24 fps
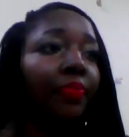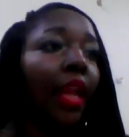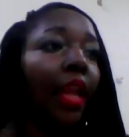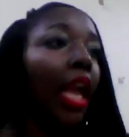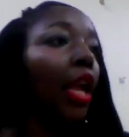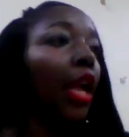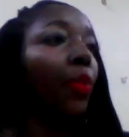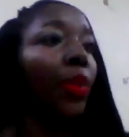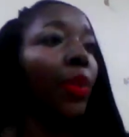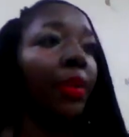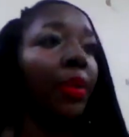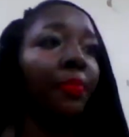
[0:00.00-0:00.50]

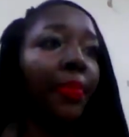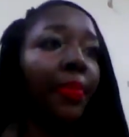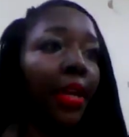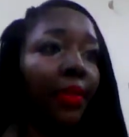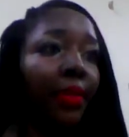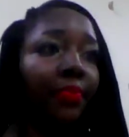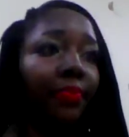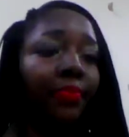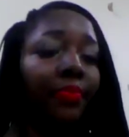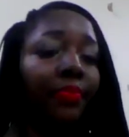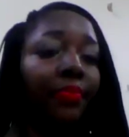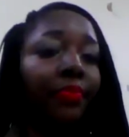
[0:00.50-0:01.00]
It wouldn't
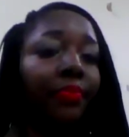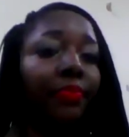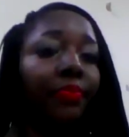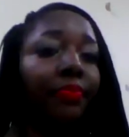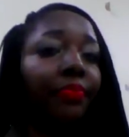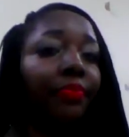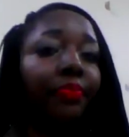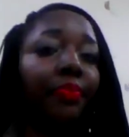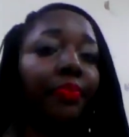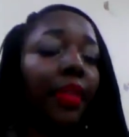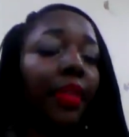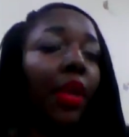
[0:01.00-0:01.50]
be.
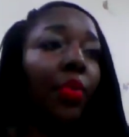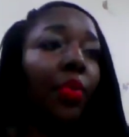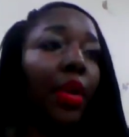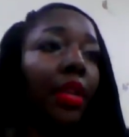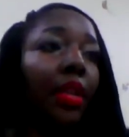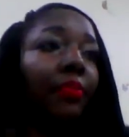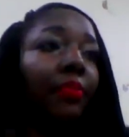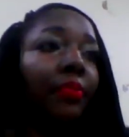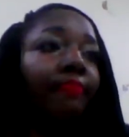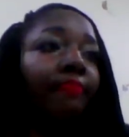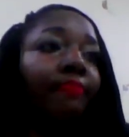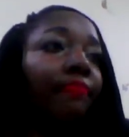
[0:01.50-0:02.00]
It
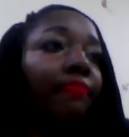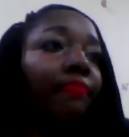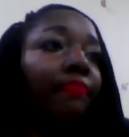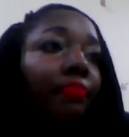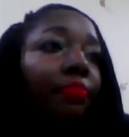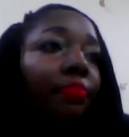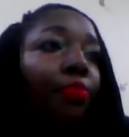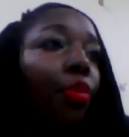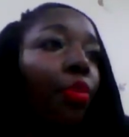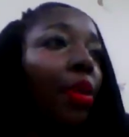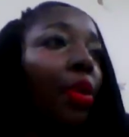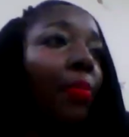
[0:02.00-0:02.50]
wouldn't.
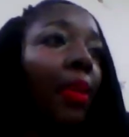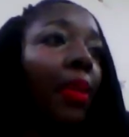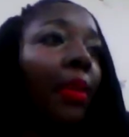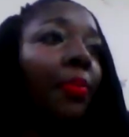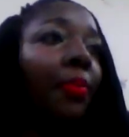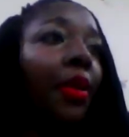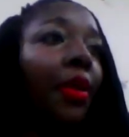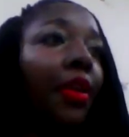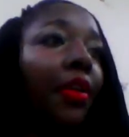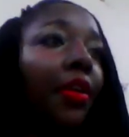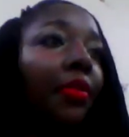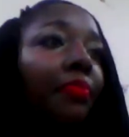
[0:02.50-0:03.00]
Point blank
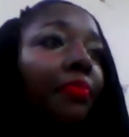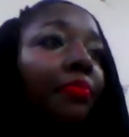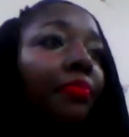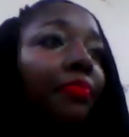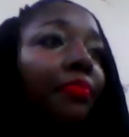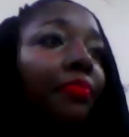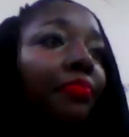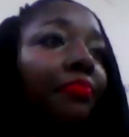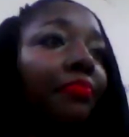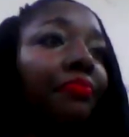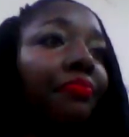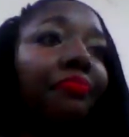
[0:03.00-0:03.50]
period.
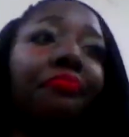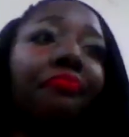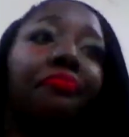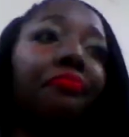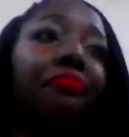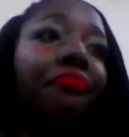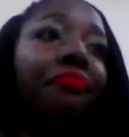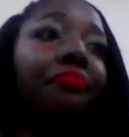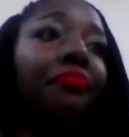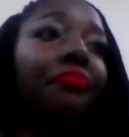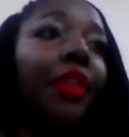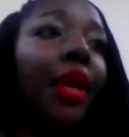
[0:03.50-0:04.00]

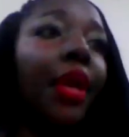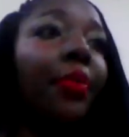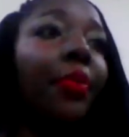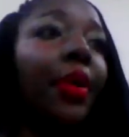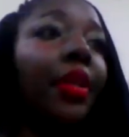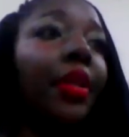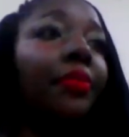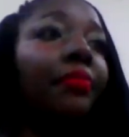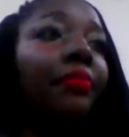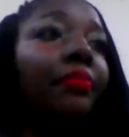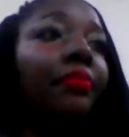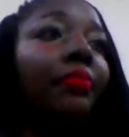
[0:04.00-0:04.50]
It
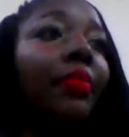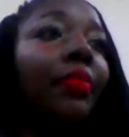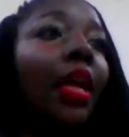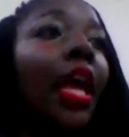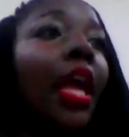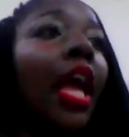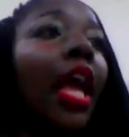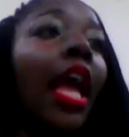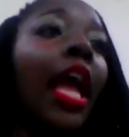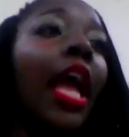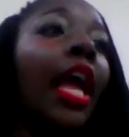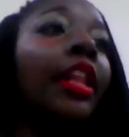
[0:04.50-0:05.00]
wouldn't.
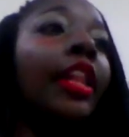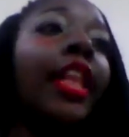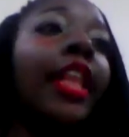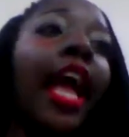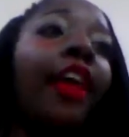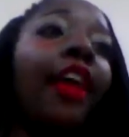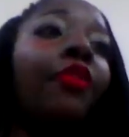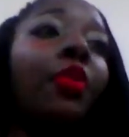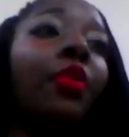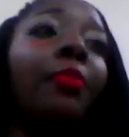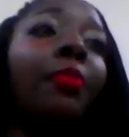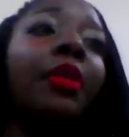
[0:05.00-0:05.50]

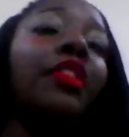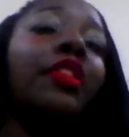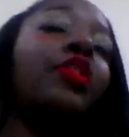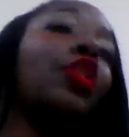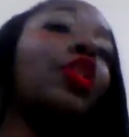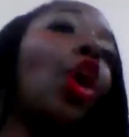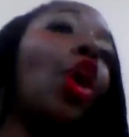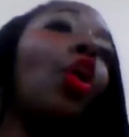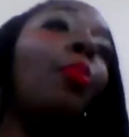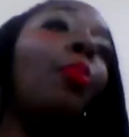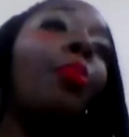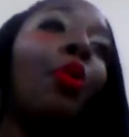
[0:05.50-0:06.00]
Life would be
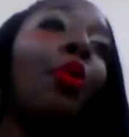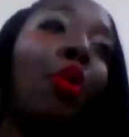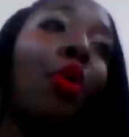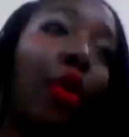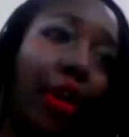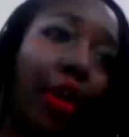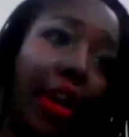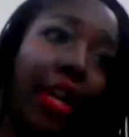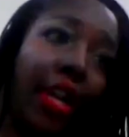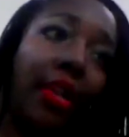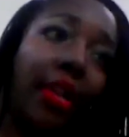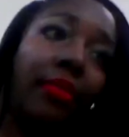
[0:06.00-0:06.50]
so
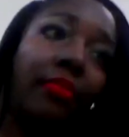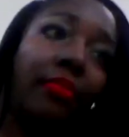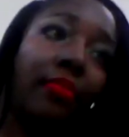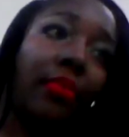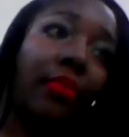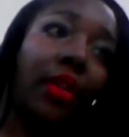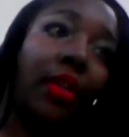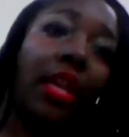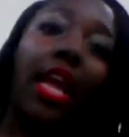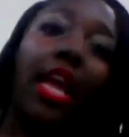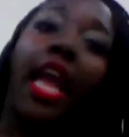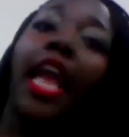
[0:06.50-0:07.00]
boring
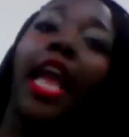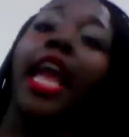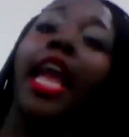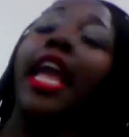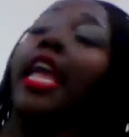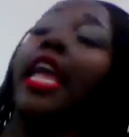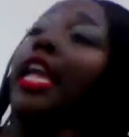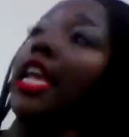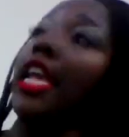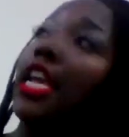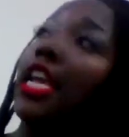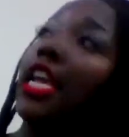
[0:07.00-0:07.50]

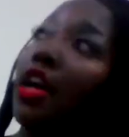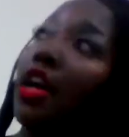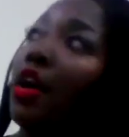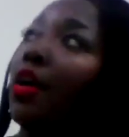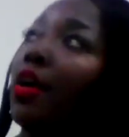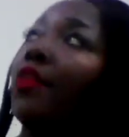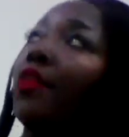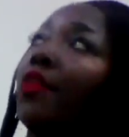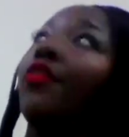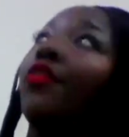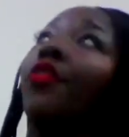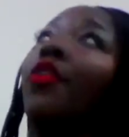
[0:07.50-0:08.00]

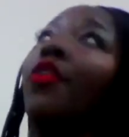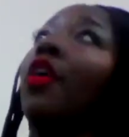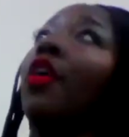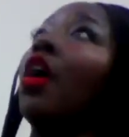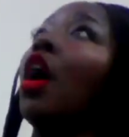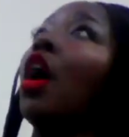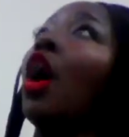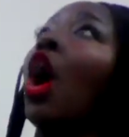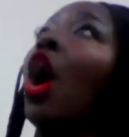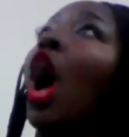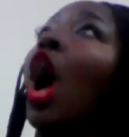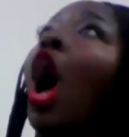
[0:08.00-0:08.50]
if
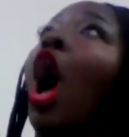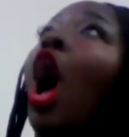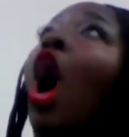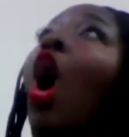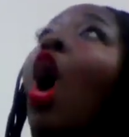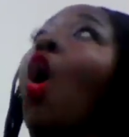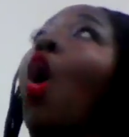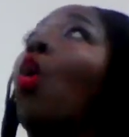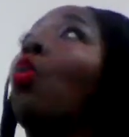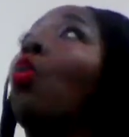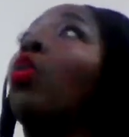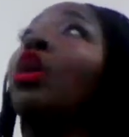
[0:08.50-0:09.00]

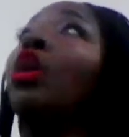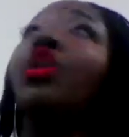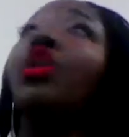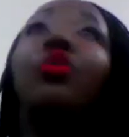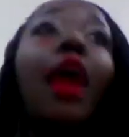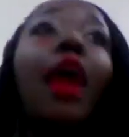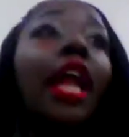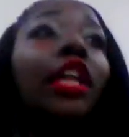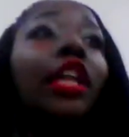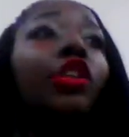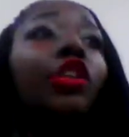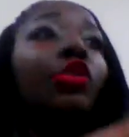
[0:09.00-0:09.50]
we knew
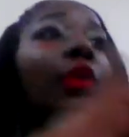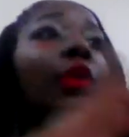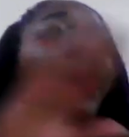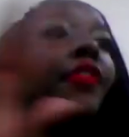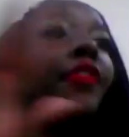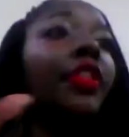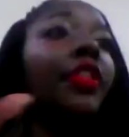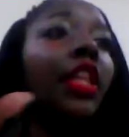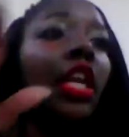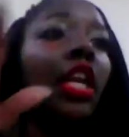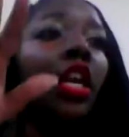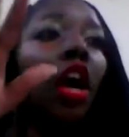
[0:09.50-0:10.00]
how to do
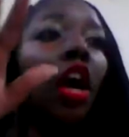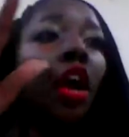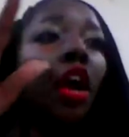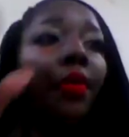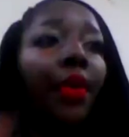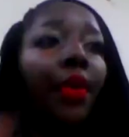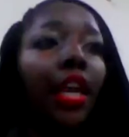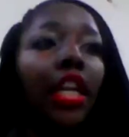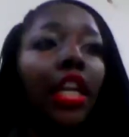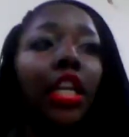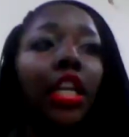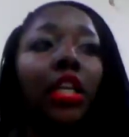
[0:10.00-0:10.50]
everything
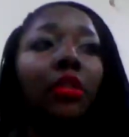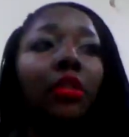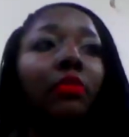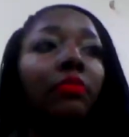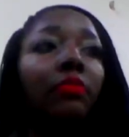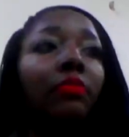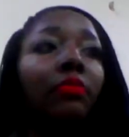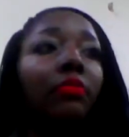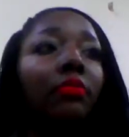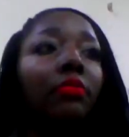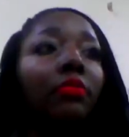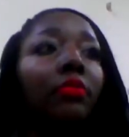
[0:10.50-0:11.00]
already.
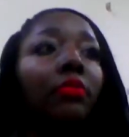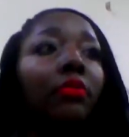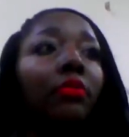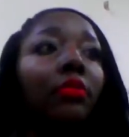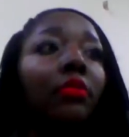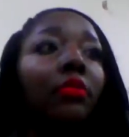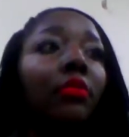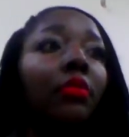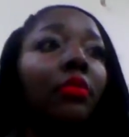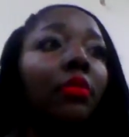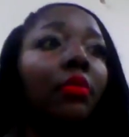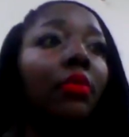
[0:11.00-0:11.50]

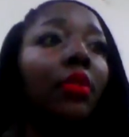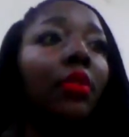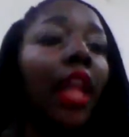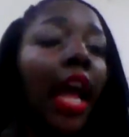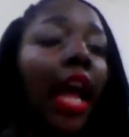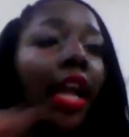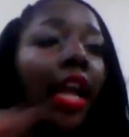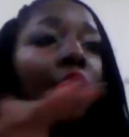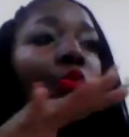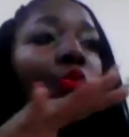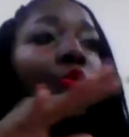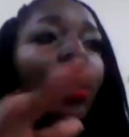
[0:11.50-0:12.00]

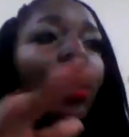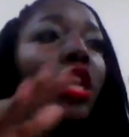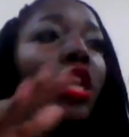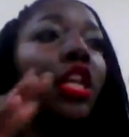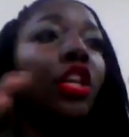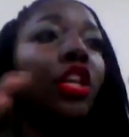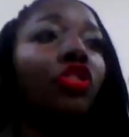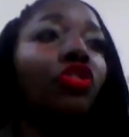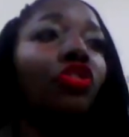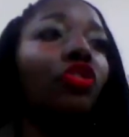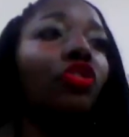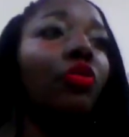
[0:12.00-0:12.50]
Like really
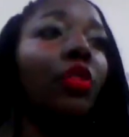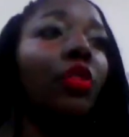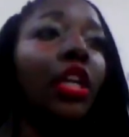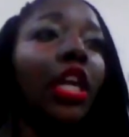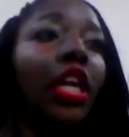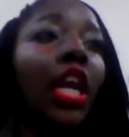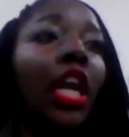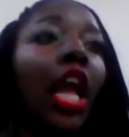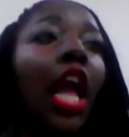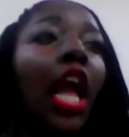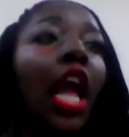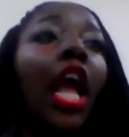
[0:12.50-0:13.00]
and truly.
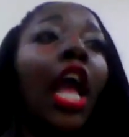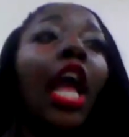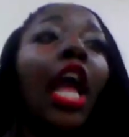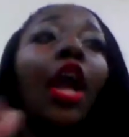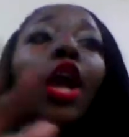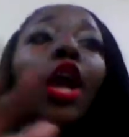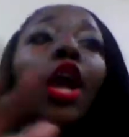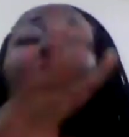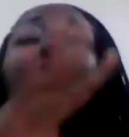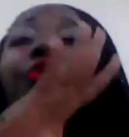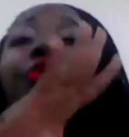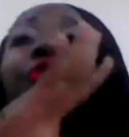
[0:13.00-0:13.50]

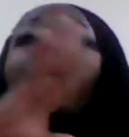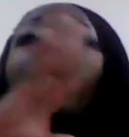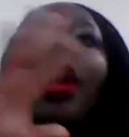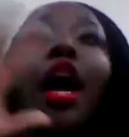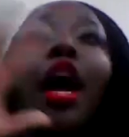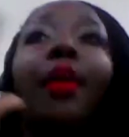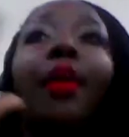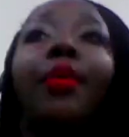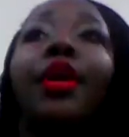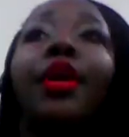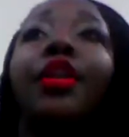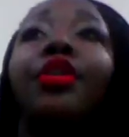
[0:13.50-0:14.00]
If we
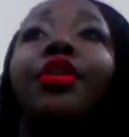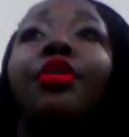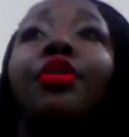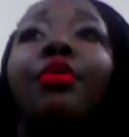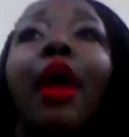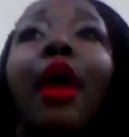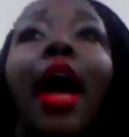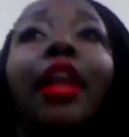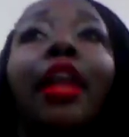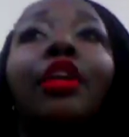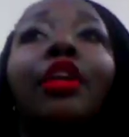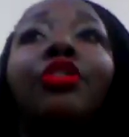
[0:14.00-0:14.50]
already knew
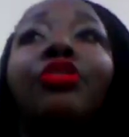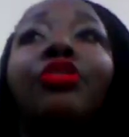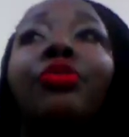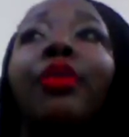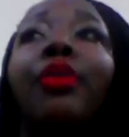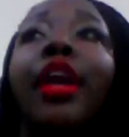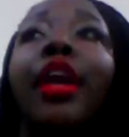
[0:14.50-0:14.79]
how to do